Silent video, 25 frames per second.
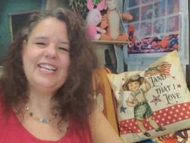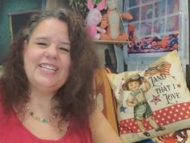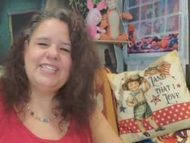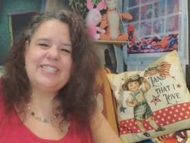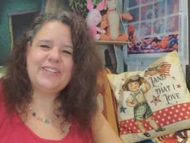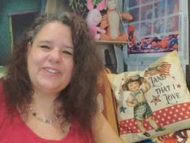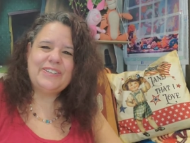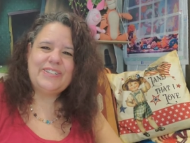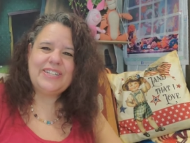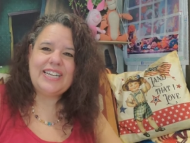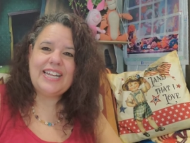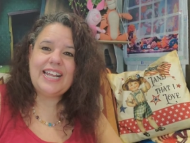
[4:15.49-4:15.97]

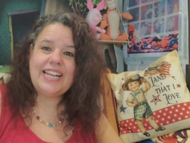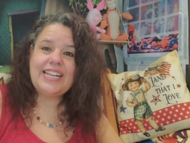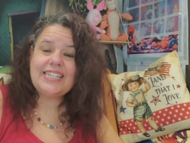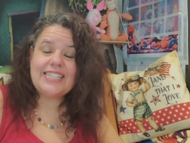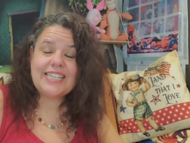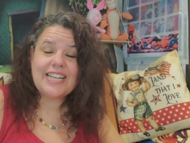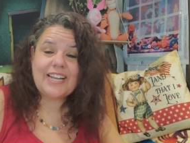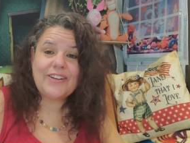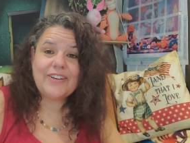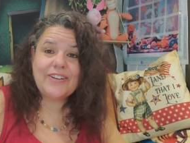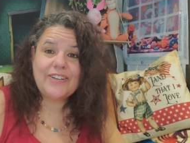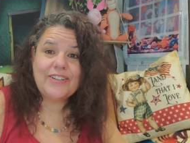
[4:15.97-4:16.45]
So today's
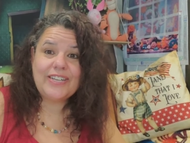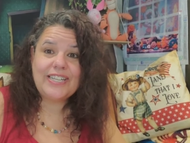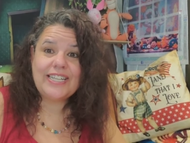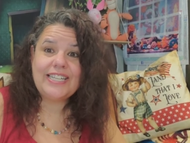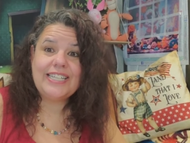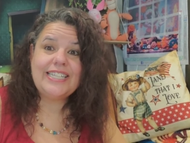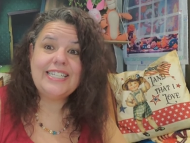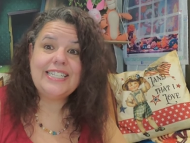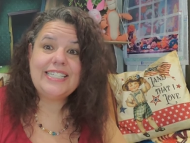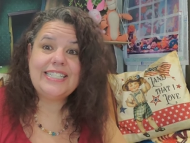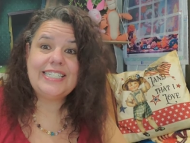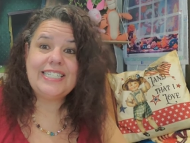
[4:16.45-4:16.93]
shout out
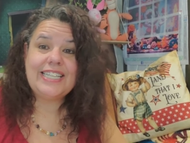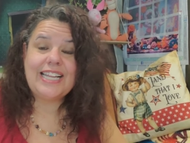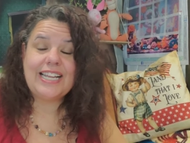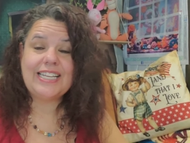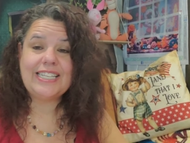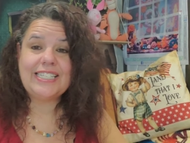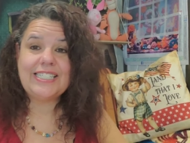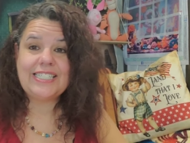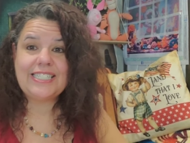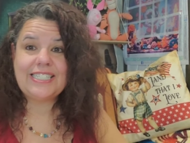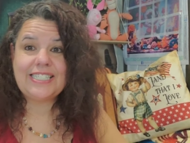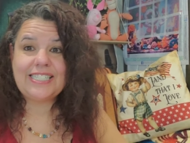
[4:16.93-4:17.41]
is
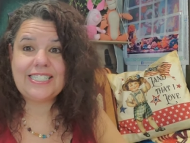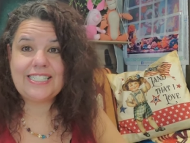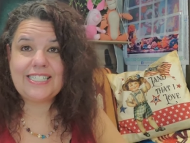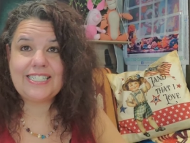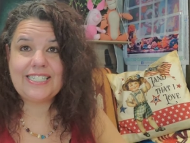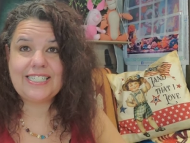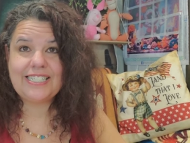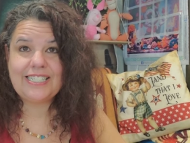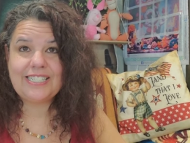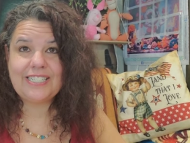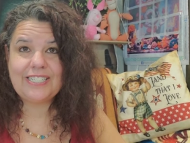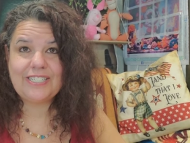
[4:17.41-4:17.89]

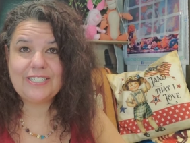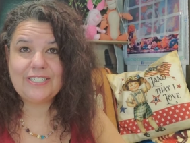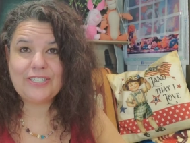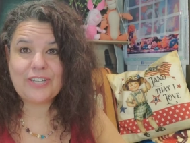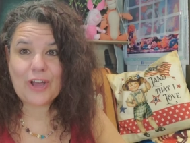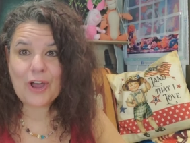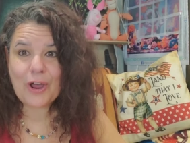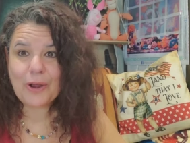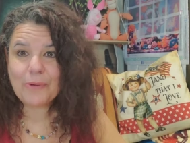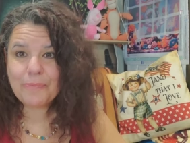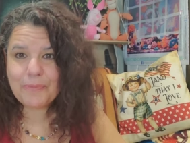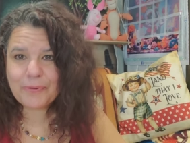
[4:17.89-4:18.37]

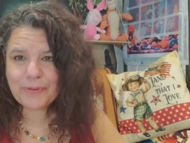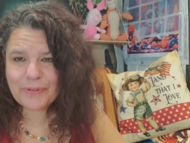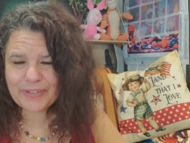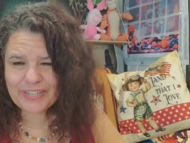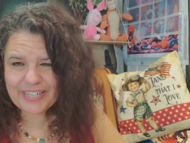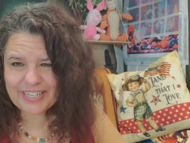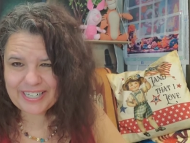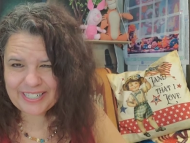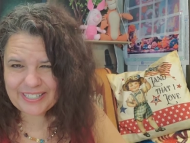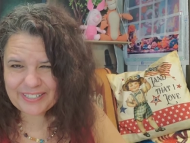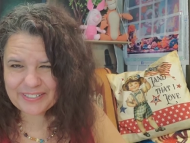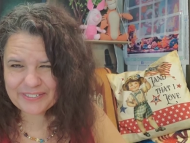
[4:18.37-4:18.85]
Dawn
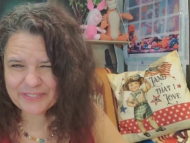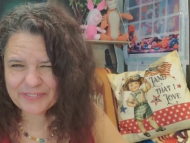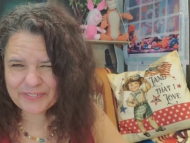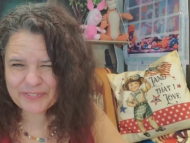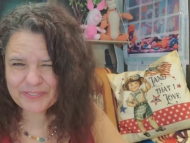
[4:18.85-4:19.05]
Marie.